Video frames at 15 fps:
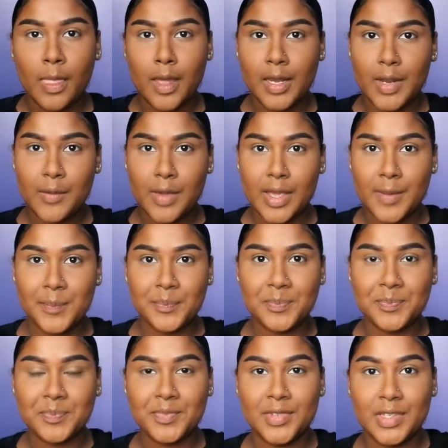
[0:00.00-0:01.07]
Anyway,
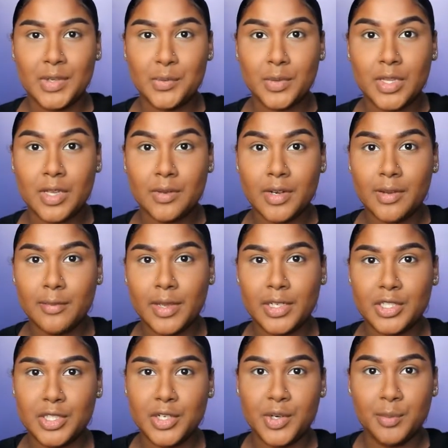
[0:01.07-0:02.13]
you really wanna make
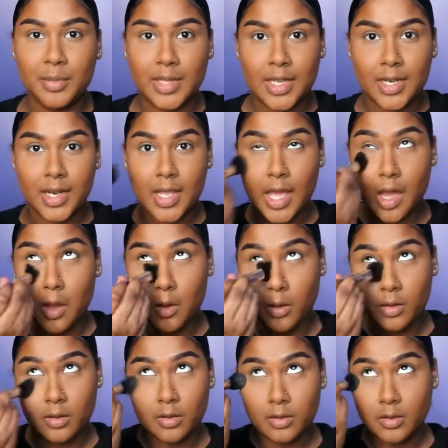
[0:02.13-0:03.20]
sure you're blending
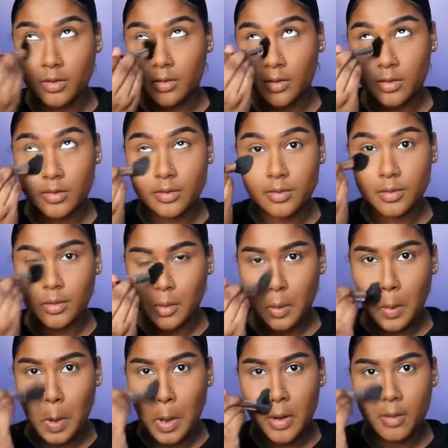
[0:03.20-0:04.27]
out
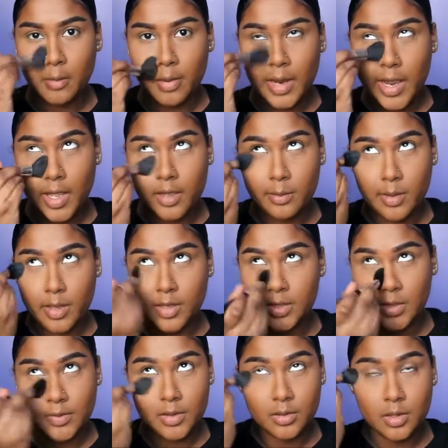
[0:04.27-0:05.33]
your break because
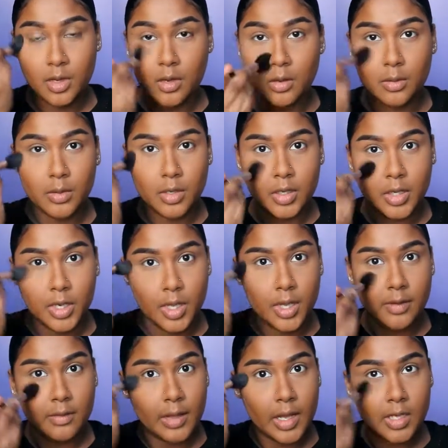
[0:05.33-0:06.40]
if you don't, you're gonna
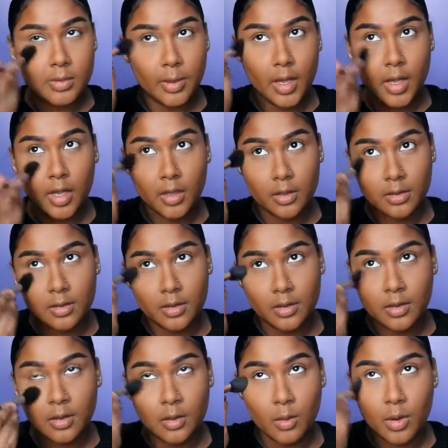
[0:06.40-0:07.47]
get flashback
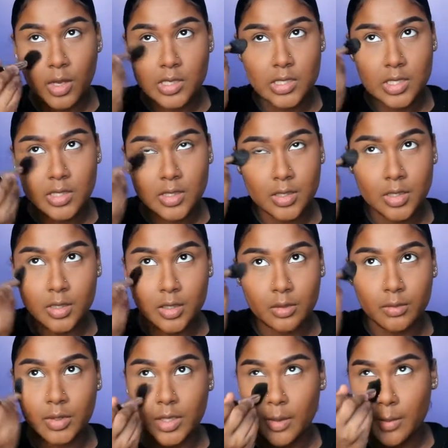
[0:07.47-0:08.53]
or it's just gonna
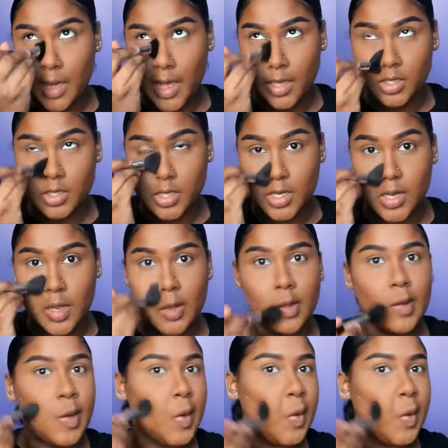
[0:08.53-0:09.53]
look really patchy.